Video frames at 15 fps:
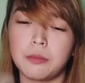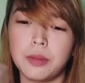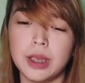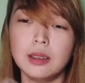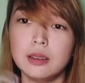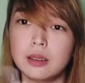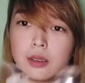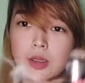
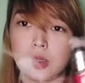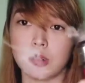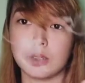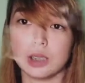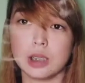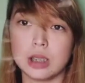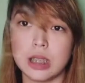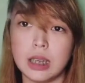build. So
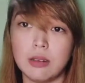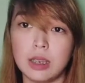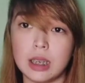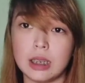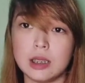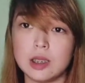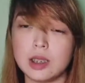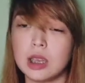this is how it
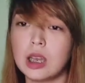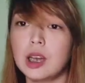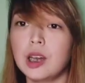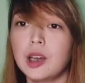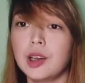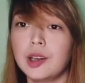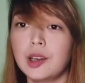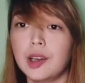is.
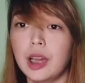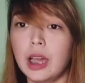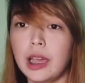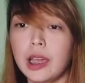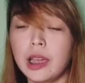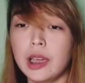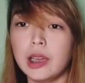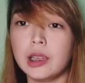
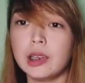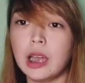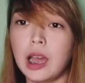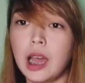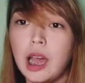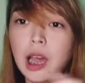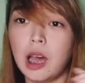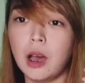And
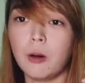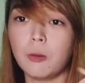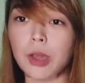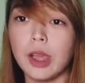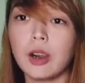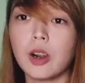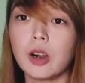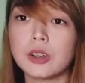
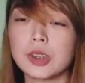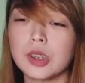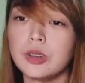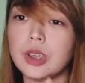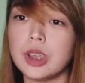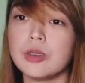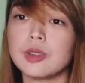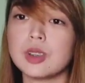we are
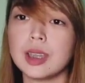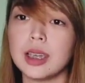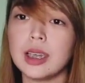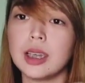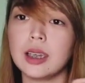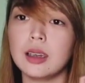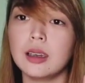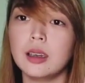also
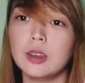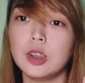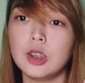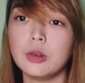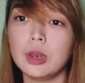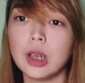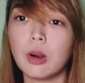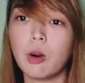using
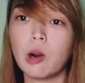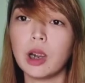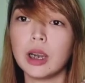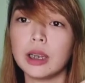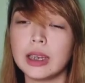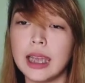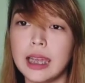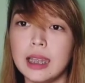
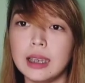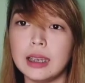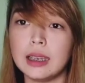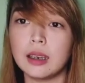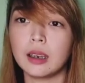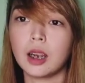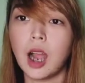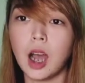Unicorn
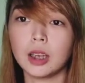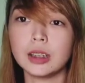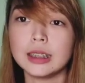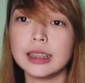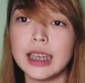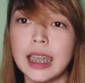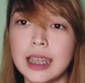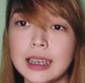
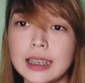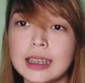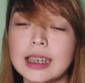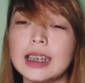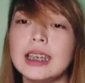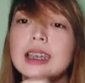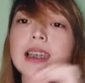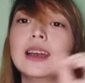Cotton
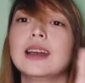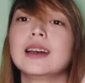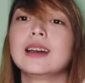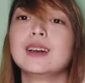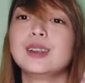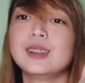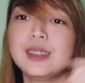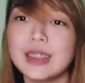Candy
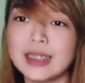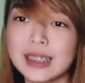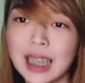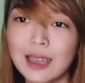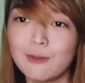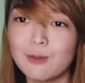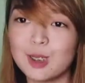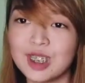
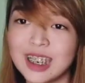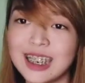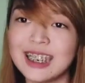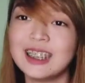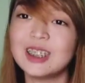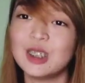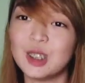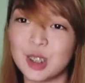
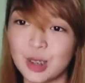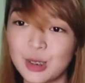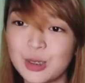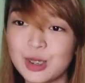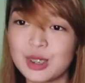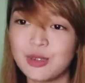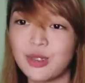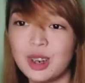6mg
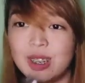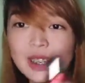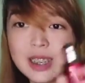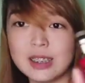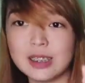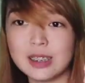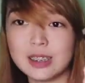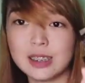juice for
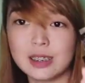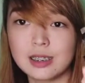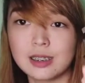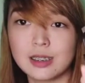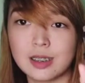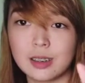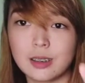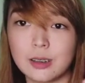this.
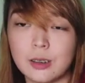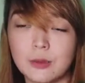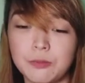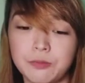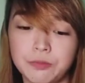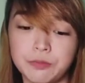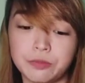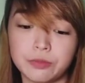So
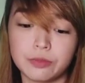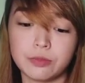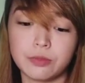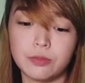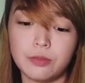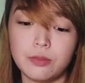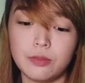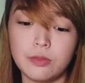
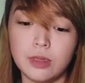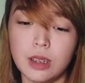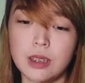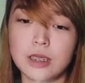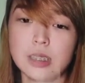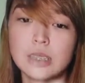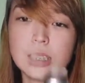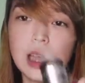
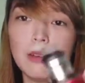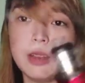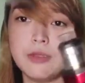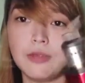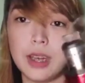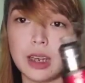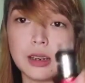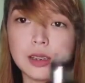this is how
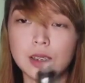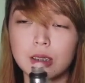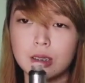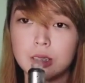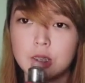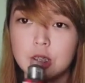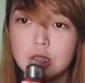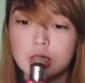it fires.
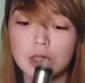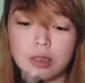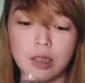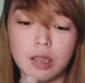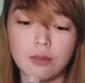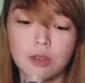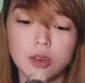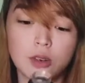Just
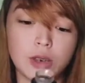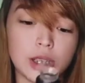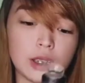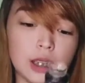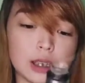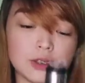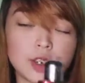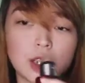give you a quick
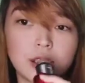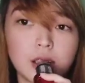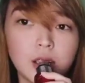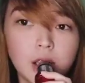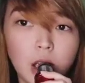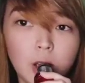cloud check.